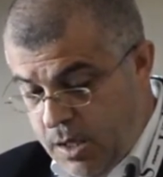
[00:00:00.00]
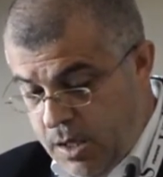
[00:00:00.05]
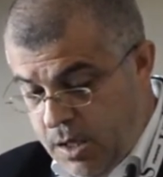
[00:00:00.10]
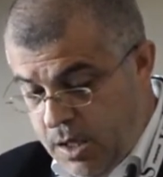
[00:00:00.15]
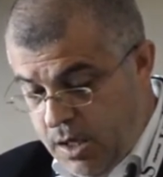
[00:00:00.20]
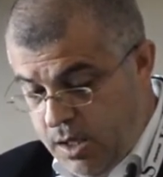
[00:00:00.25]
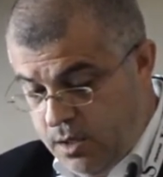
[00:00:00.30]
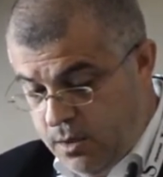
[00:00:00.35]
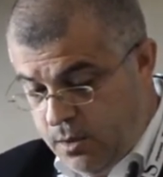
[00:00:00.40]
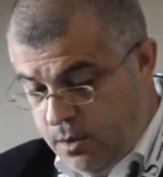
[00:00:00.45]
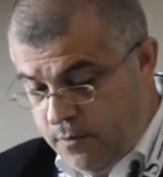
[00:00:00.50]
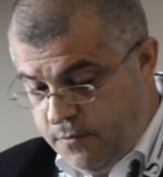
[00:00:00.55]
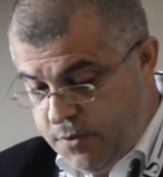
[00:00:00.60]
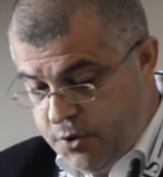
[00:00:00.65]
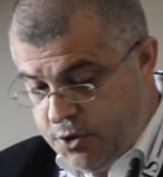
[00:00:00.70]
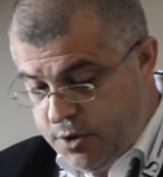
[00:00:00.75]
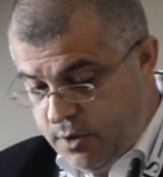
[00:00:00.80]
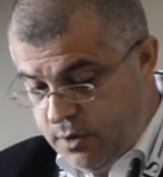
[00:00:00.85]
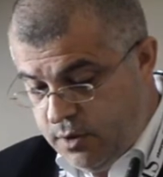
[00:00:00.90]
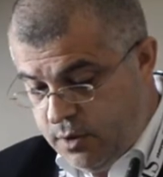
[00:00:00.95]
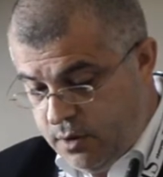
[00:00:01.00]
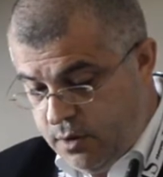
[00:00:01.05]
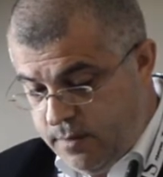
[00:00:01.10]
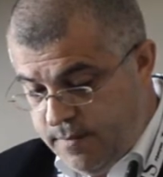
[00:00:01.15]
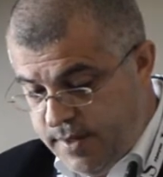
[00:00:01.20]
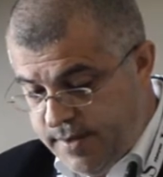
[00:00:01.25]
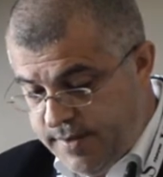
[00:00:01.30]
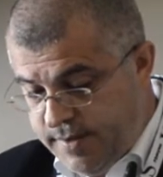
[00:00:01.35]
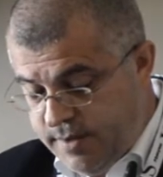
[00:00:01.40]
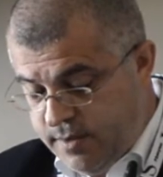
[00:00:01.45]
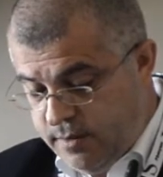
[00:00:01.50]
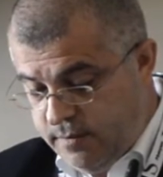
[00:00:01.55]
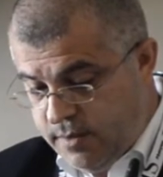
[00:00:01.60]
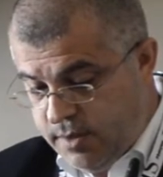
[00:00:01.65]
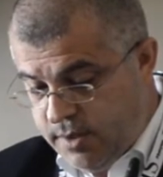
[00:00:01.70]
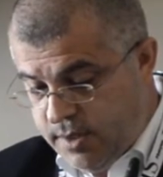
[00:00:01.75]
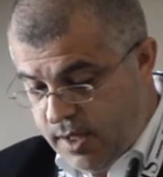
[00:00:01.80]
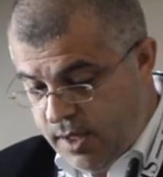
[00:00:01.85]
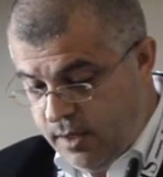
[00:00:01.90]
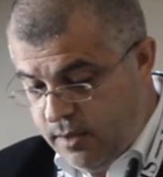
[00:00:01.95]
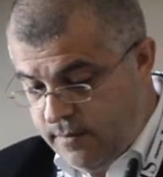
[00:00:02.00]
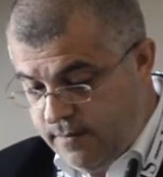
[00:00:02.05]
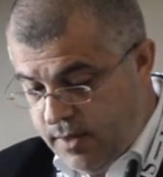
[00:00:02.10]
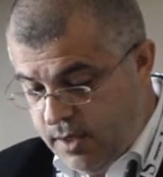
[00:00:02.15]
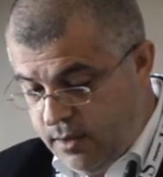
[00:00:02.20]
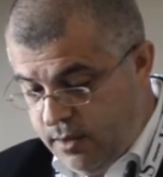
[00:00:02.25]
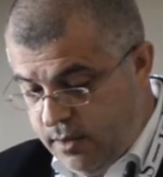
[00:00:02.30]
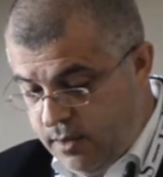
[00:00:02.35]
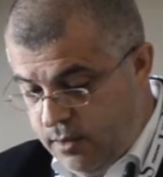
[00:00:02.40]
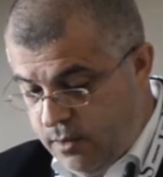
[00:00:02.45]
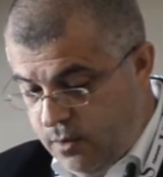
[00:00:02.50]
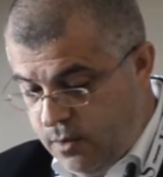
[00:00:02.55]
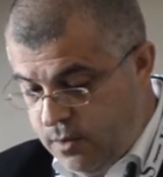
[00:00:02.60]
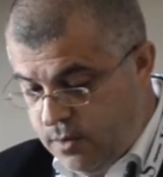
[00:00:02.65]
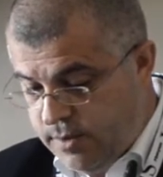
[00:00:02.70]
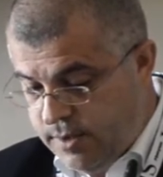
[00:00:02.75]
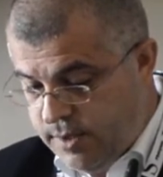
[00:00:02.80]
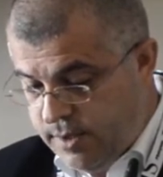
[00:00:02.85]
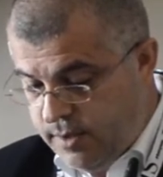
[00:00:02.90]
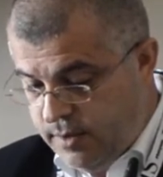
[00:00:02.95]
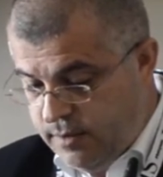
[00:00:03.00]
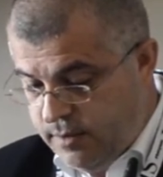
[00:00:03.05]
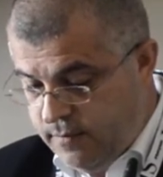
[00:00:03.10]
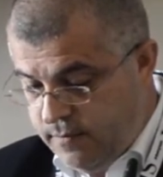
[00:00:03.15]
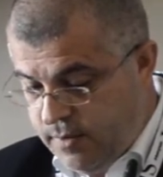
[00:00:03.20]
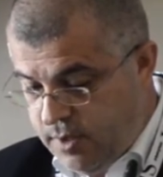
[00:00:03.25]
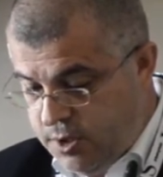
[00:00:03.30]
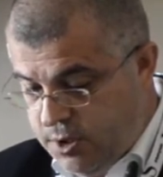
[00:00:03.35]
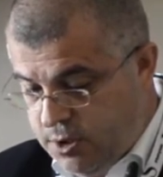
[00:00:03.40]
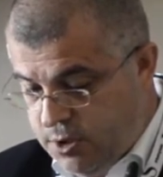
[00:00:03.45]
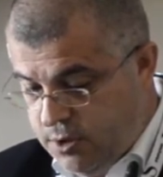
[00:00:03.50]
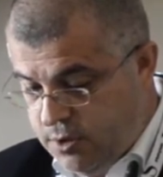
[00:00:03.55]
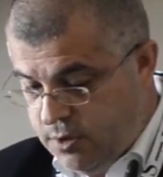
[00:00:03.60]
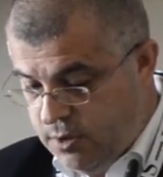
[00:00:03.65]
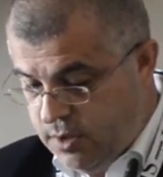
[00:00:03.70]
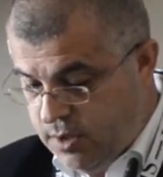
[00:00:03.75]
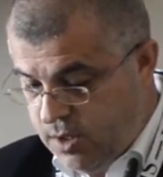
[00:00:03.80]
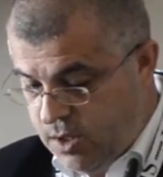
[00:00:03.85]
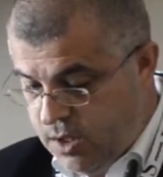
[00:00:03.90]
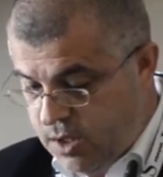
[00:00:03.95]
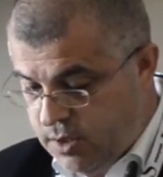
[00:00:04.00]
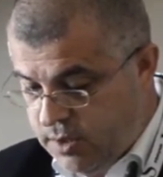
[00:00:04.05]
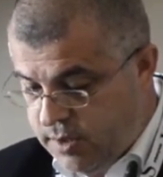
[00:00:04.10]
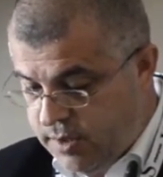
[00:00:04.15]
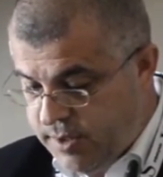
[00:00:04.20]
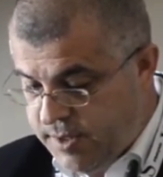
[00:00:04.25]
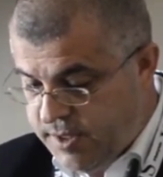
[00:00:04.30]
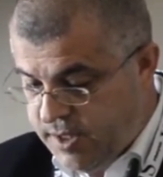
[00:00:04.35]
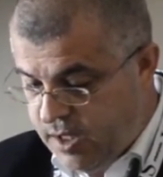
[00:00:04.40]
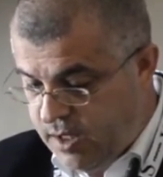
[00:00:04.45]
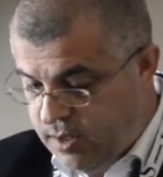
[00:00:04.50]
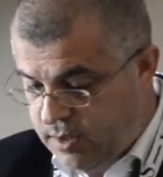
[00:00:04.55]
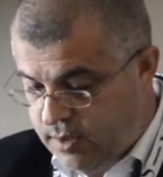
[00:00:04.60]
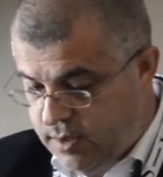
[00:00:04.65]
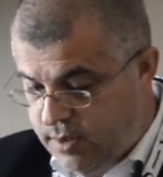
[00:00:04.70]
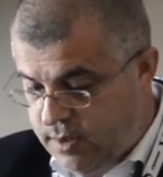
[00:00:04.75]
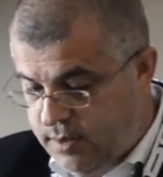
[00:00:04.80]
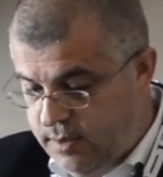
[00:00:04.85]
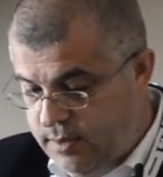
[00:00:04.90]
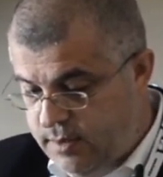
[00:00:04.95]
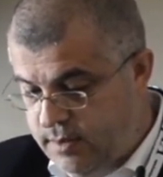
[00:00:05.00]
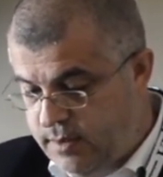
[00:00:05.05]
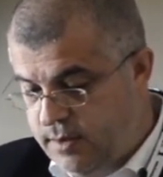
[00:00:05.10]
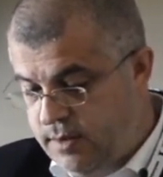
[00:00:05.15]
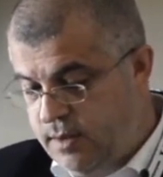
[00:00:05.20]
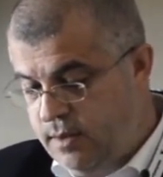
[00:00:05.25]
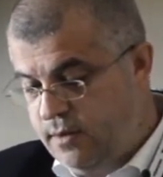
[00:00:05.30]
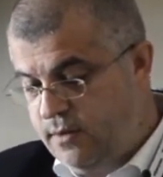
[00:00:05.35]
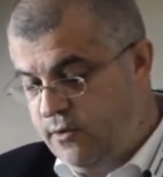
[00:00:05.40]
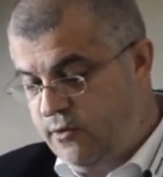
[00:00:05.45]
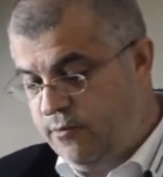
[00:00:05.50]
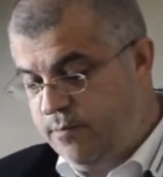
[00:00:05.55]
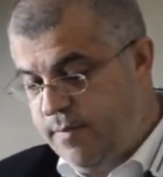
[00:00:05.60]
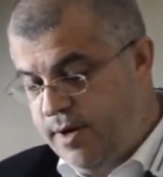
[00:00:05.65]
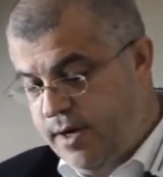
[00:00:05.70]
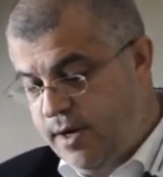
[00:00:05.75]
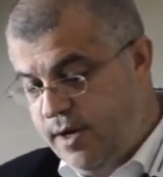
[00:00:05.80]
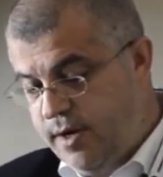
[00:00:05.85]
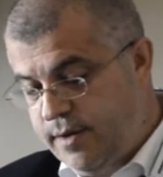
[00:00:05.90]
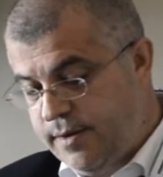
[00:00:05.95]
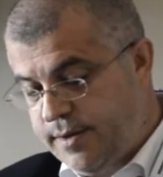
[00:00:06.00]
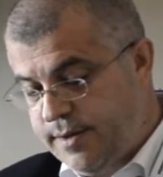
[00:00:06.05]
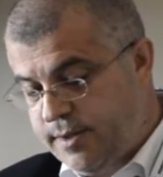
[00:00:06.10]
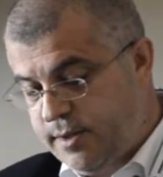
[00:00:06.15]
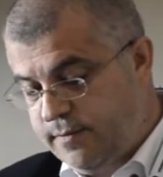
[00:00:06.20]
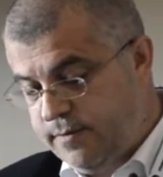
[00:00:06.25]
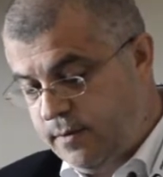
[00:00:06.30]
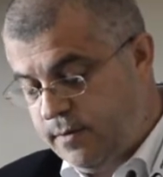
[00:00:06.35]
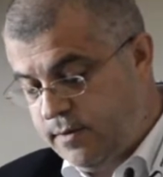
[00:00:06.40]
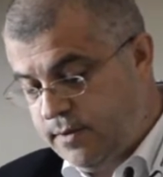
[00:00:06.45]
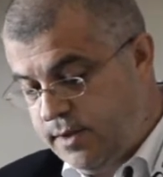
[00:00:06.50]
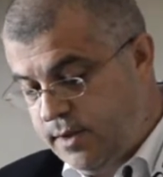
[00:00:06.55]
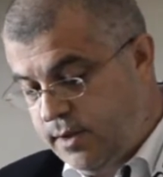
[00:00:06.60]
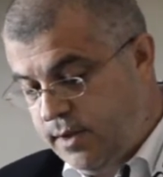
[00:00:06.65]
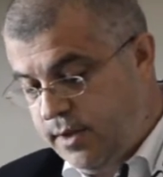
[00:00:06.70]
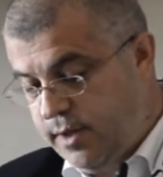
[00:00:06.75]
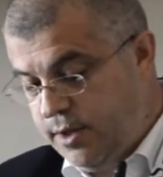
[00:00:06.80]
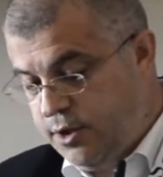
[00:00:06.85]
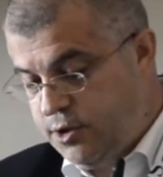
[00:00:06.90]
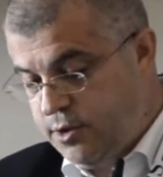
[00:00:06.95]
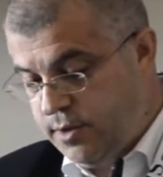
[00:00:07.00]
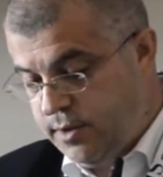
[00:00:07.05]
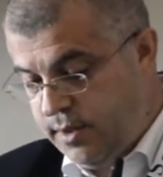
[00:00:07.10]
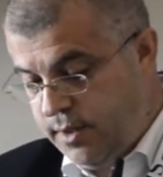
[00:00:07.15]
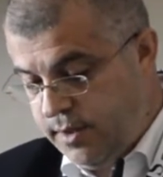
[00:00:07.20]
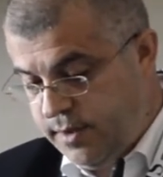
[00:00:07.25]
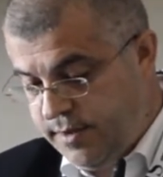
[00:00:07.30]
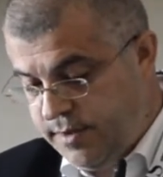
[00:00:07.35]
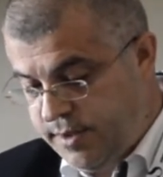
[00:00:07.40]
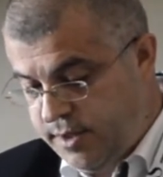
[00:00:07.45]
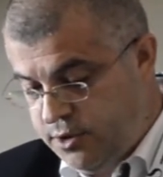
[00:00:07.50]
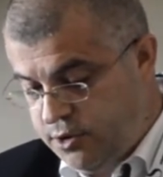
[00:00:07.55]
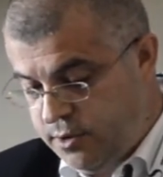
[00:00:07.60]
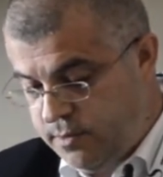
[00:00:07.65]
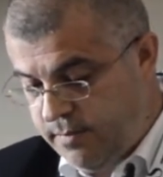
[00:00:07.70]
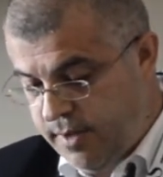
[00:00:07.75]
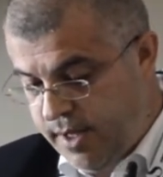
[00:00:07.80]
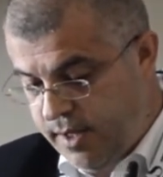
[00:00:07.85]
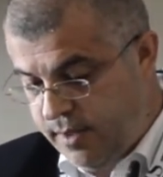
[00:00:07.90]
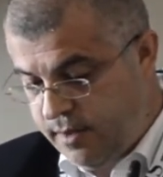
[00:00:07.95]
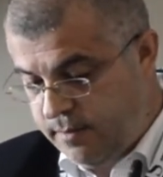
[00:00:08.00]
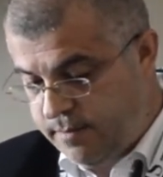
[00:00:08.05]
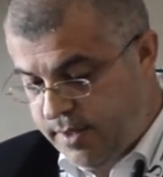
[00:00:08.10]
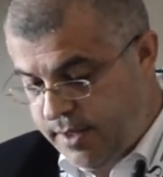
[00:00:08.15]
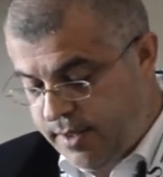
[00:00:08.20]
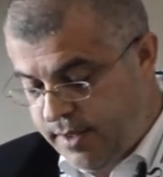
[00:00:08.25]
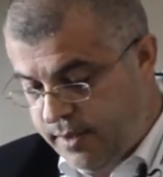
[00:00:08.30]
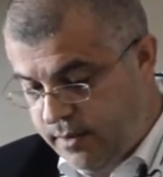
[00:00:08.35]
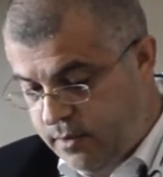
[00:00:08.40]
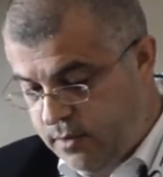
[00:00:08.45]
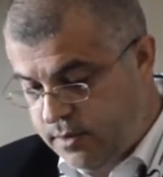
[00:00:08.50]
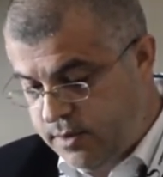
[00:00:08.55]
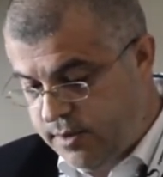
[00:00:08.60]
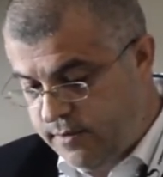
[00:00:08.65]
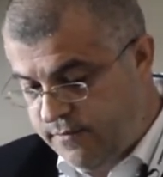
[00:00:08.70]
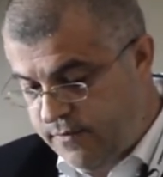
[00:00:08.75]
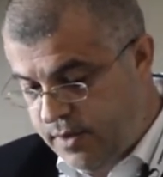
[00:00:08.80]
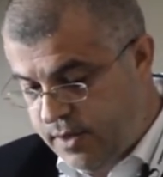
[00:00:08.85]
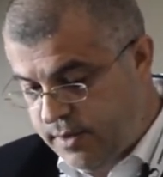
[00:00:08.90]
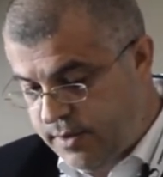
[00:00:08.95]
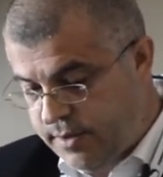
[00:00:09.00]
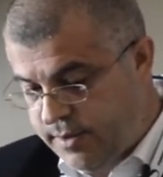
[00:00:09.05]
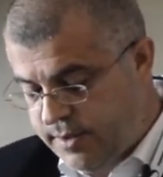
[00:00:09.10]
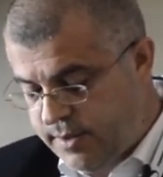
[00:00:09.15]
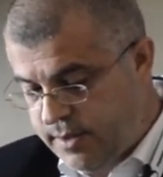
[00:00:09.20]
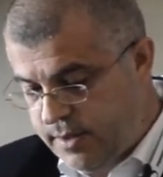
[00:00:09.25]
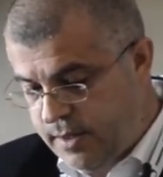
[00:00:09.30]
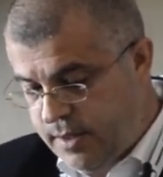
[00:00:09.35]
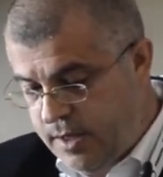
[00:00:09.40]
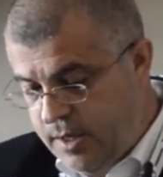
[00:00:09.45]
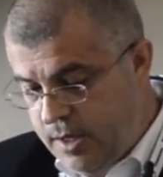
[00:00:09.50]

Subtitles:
In the official documents of the Second Vatican Council, which are the result of many years of consideration and decision-making by the Council Fathers,